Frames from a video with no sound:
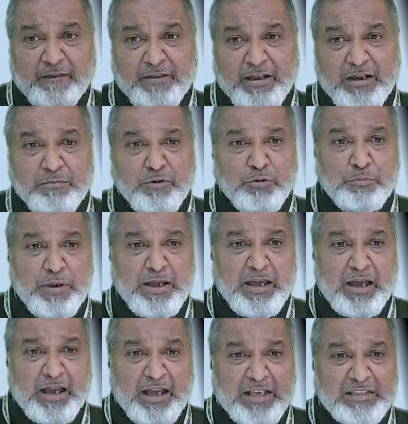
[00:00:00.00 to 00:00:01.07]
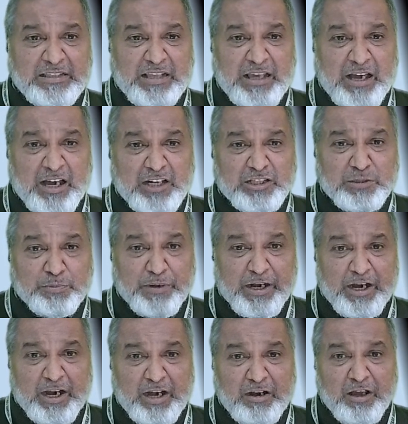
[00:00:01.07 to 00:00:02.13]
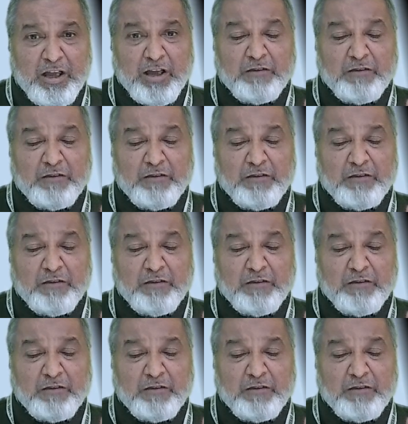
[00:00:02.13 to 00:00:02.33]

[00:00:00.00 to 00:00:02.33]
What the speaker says: in Mumbai as they are sprayed